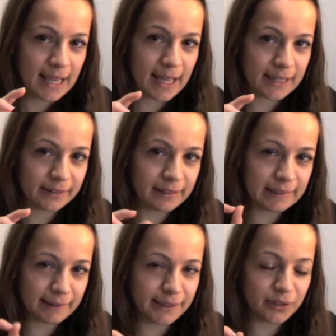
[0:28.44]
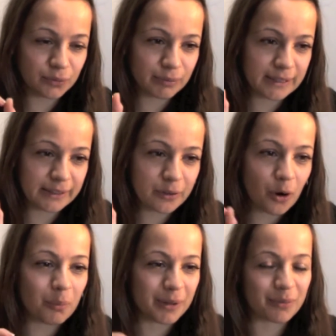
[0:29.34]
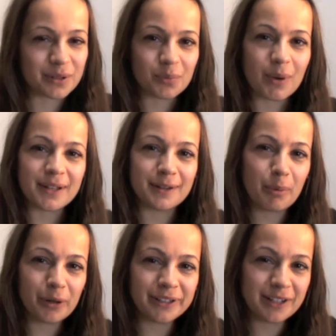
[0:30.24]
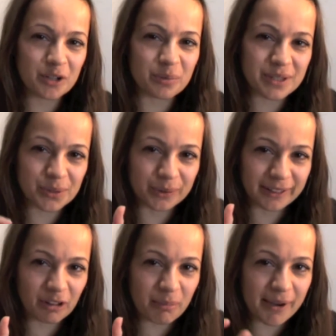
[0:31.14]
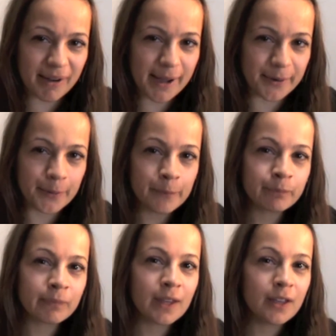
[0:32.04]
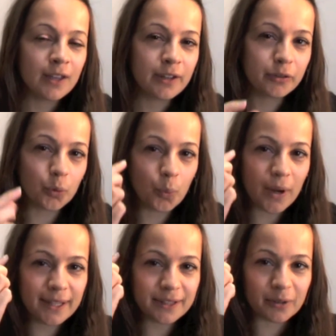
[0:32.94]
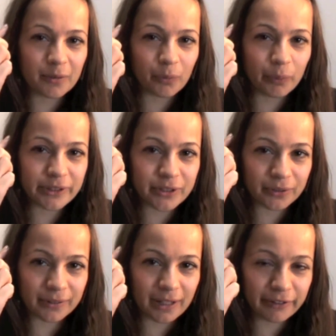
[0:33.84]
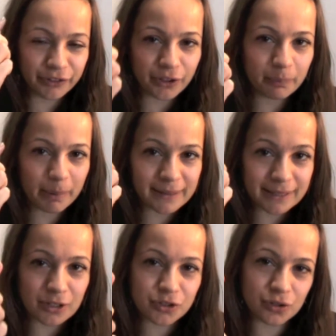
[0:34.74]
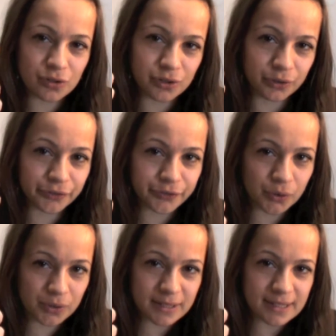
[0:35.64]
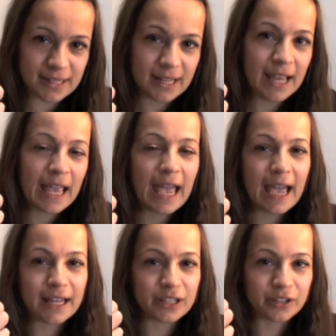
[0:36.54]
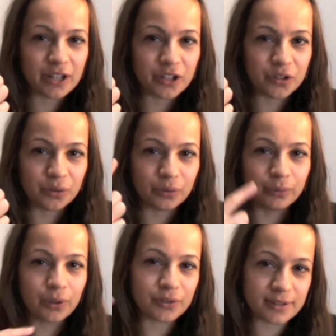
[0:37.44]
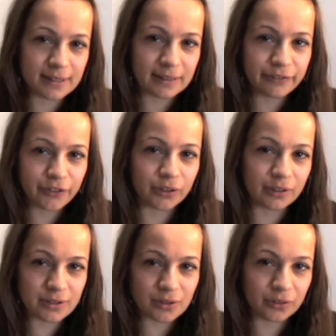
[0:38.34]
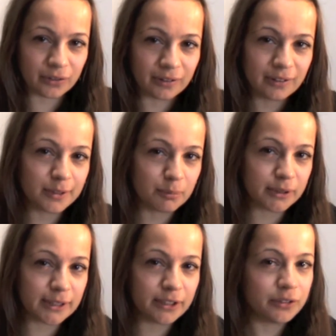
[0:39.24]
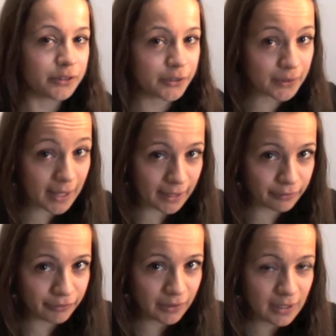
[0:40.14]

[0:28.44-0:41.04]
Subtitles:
And the line that really got me was when Napoleon Hill was talking about how the way that if you don't pay attention to your thoughts and you constantly focus on the money you don't have,